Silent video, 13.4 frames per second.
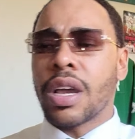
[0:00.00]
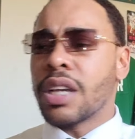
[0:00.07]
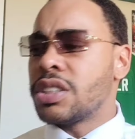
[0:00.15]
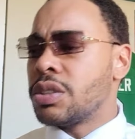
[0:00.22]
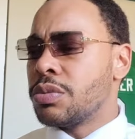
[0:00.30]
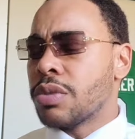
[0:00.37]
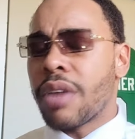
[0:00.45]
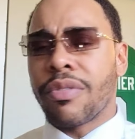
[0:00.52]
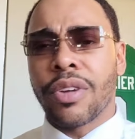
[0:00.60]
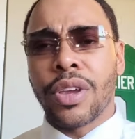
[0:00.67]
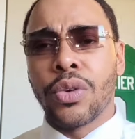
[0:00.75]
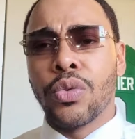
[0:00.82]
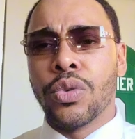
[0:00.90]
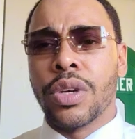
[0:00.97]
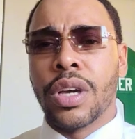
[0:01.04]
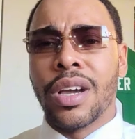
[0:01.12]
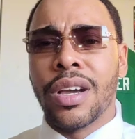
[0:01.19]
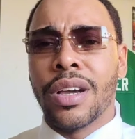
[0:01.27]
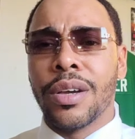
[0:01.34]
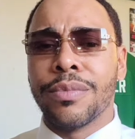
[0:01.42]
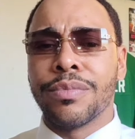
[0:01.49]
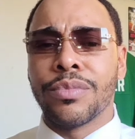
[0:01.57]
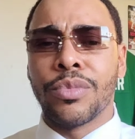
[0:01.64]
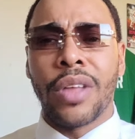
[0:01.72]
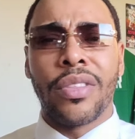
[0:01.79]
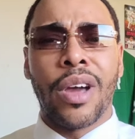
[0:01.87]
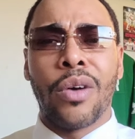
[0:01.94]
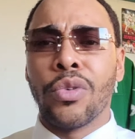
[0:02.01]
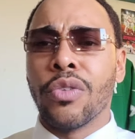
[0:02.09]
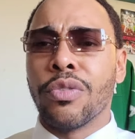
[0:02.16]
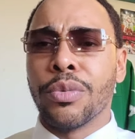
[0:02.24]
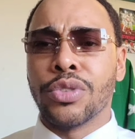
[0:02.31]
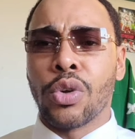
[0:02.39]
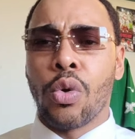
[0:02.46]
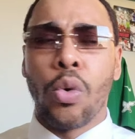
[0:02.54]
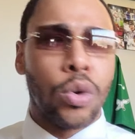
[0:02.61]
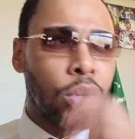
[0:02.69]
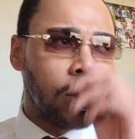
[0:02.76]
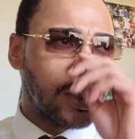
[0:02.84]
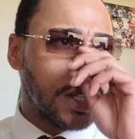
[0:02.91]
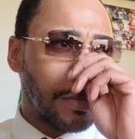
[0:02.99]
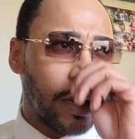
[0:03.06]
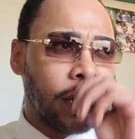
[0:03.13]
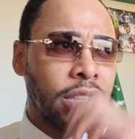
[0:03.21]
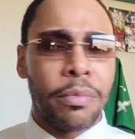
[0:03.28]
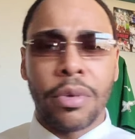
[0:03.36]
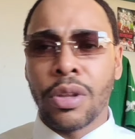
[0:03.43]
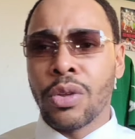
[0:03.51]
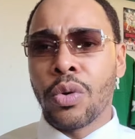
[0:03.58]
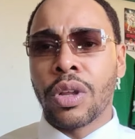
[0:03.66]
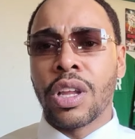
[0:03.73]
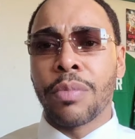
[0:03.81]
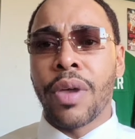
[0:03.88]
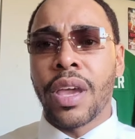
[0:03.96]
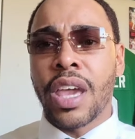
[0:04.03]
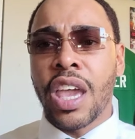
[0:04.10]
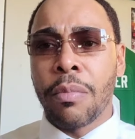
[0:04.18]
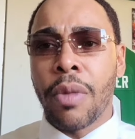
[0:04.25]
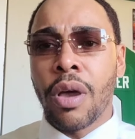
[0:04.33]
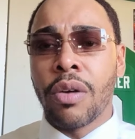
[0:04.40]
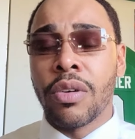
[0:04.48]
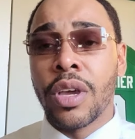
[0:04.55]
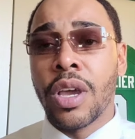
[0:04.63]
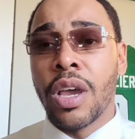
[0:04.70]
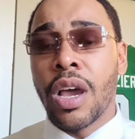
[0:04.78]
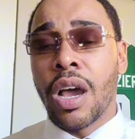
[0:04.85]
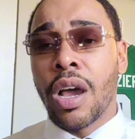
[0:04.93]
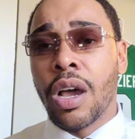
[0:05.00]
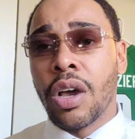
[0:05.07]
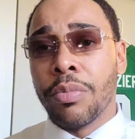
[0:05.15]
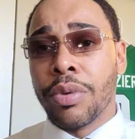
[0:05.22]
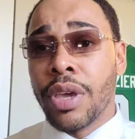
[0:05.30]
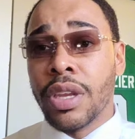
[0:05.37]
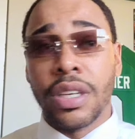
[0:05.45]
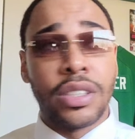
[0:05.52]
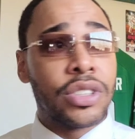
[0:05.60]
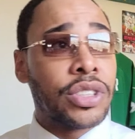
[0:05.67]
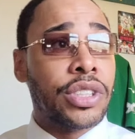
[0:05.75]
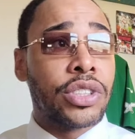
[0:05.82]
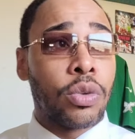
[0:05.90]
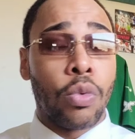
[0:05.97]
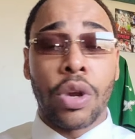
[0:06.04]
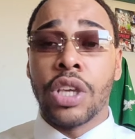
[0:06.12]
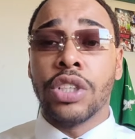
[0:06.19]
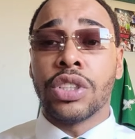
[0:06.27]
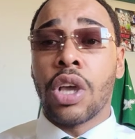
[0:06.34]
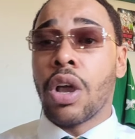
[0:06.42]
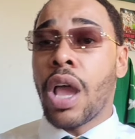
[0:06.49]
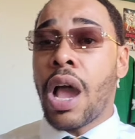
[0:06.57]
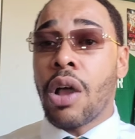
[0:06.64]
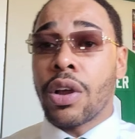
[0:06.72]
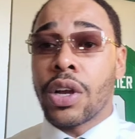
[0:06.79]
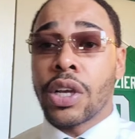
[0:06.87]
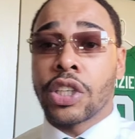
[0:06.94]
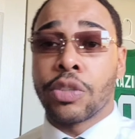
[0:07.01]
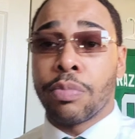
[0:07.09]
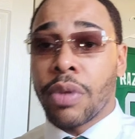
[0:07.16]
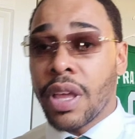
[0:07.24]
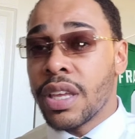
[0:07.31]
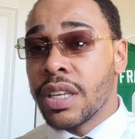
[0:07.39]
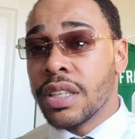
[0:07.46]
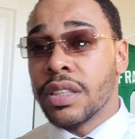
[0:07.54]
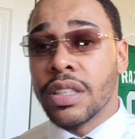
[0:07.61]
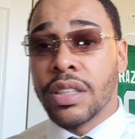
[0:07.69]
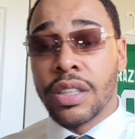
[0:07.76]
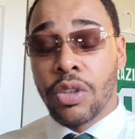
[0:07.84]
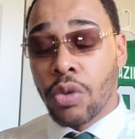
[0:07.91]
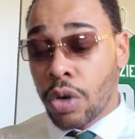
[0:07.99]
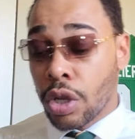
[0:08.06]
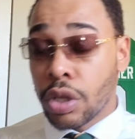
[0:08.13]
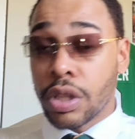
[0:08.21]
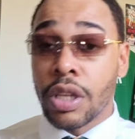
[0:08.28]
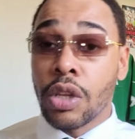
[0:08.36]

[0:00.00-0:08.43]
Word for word: I guess he I forget who the uh, I don't know if it was a corner or something like that, but a little clip that came out uh, beginning of the season where he's uh, out here explaining you know the,